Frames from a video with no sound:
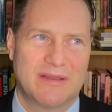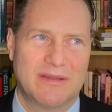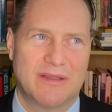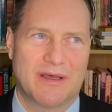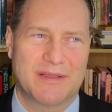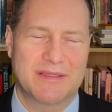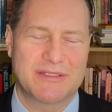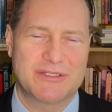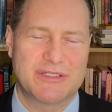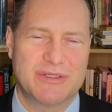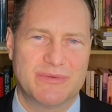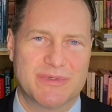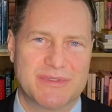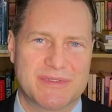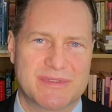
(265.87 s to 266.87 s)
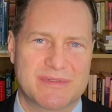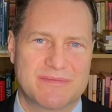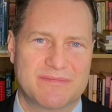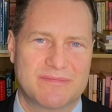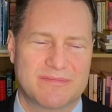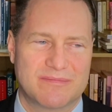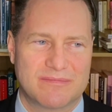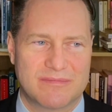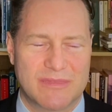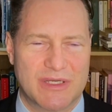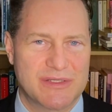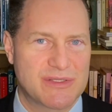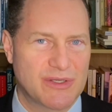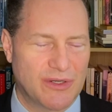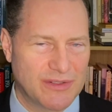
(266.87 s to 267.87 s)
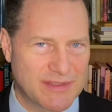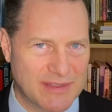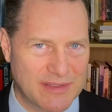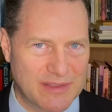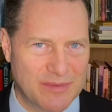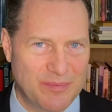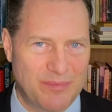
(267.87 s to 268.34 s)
not that she was assaulted,